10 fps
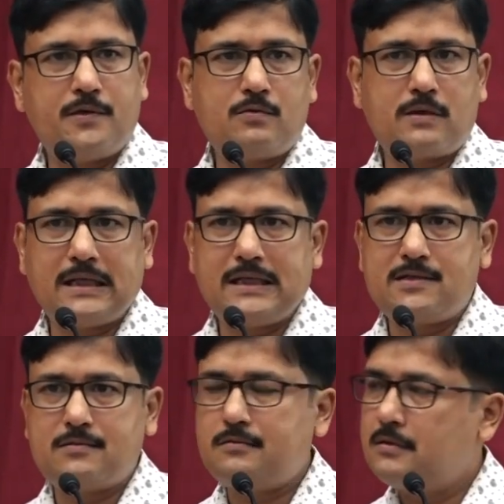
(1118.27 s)
you to take is
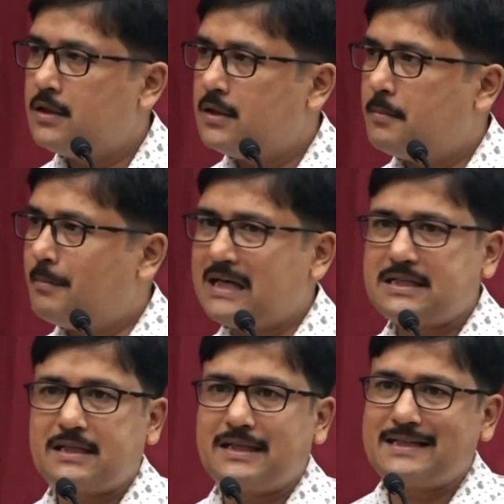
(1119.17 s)
to
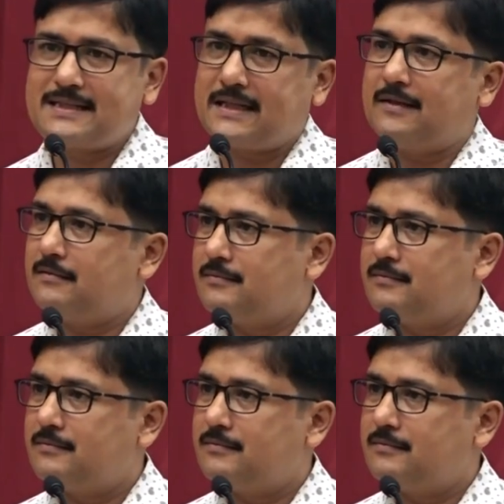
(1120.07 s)
master Excel.